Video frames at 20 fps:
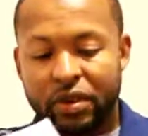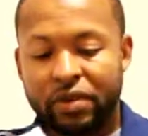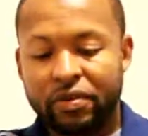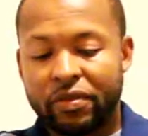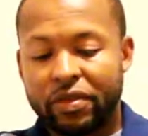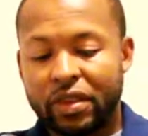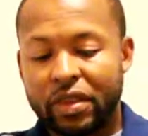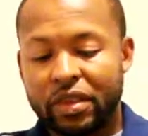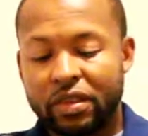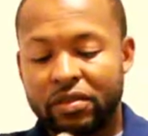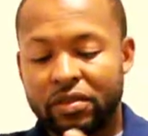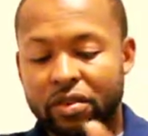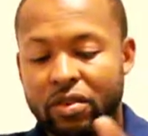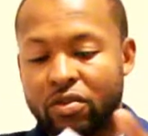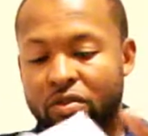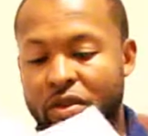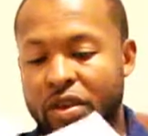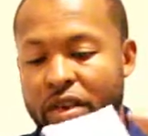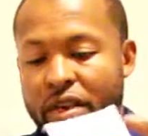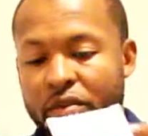Everything's
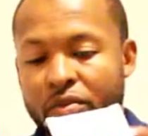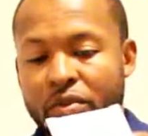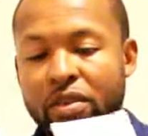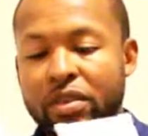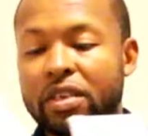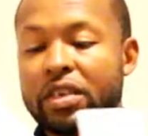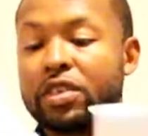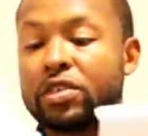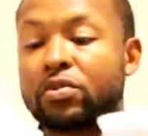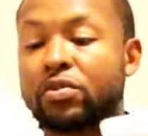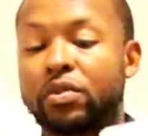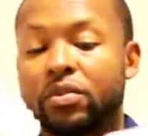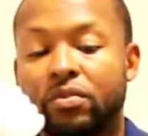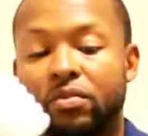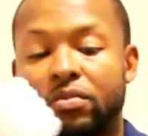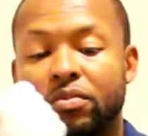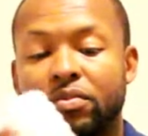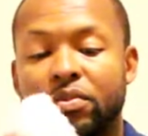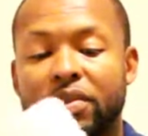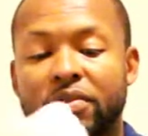okay with this one.
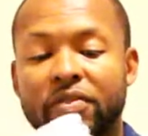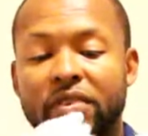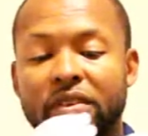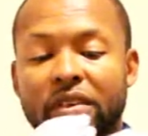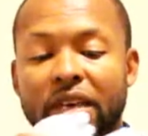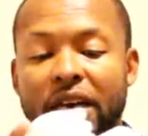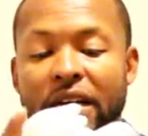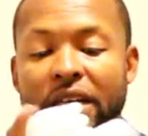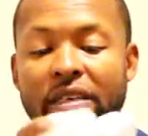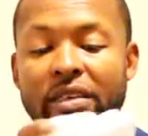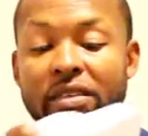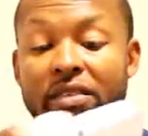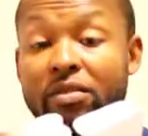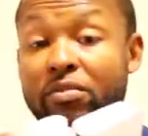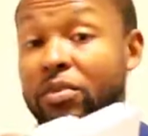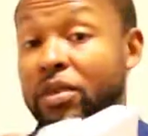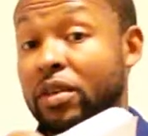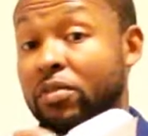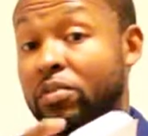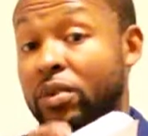If it's not, it's
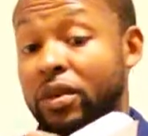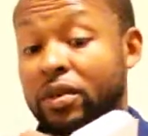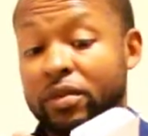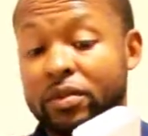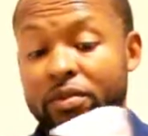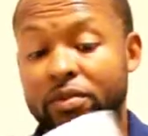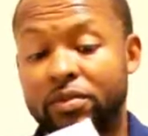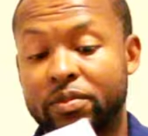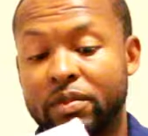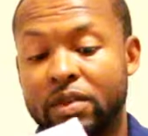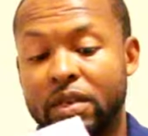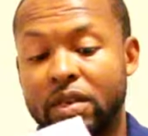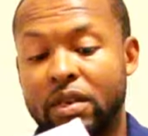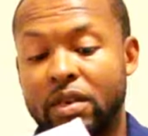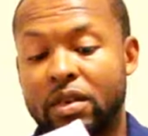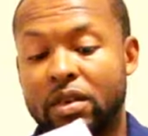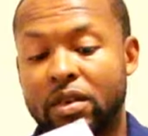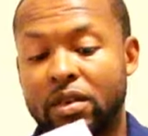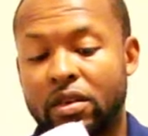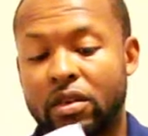a big ball.
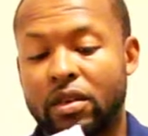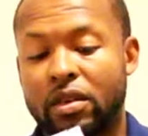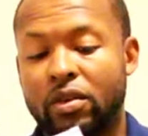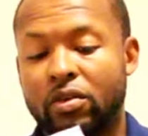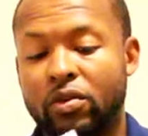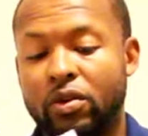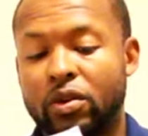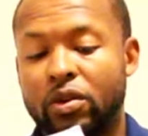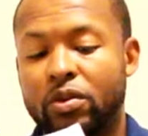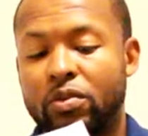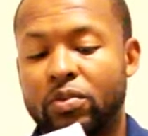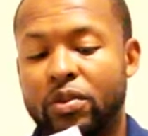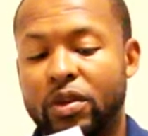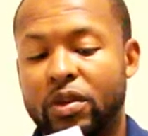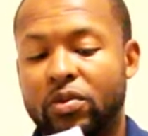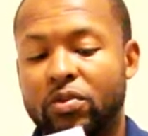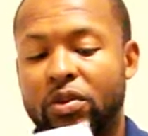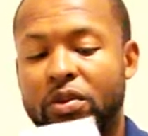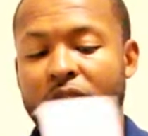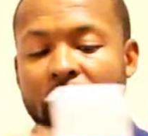It will
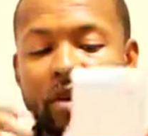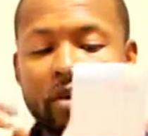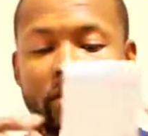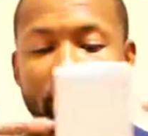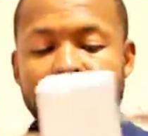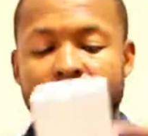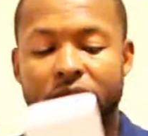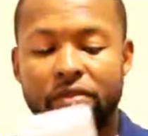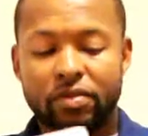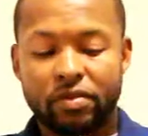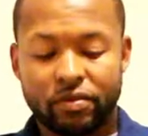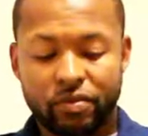be returned.